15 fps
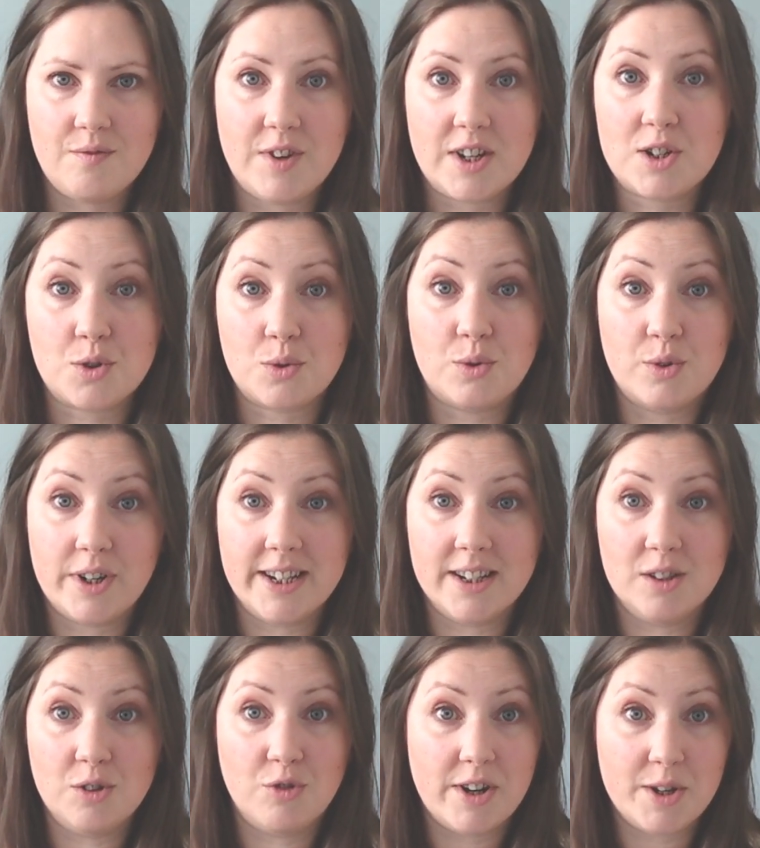
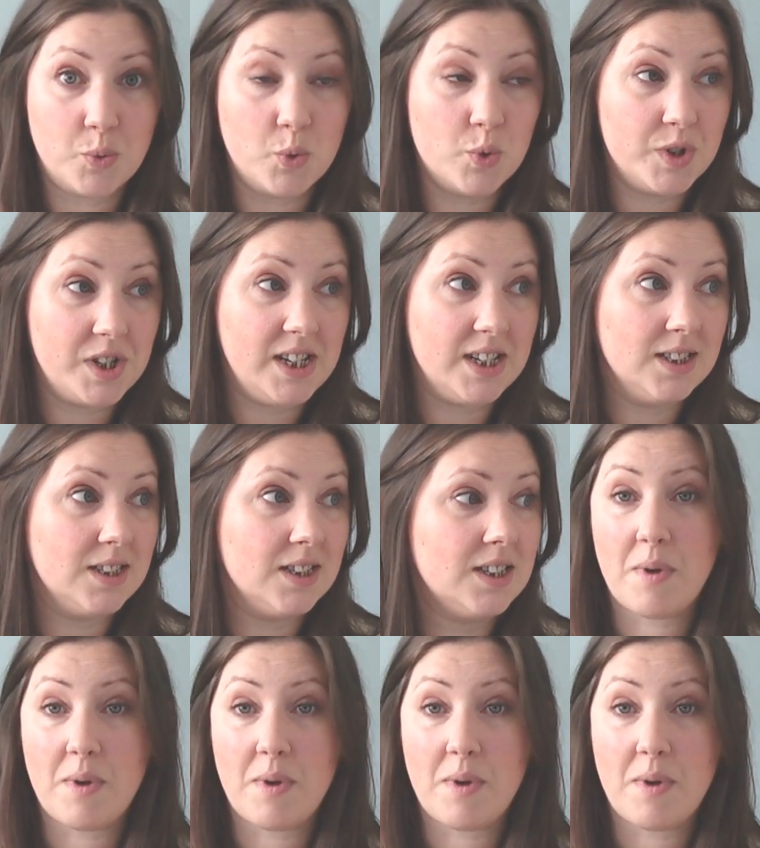Victorian or Edwardian,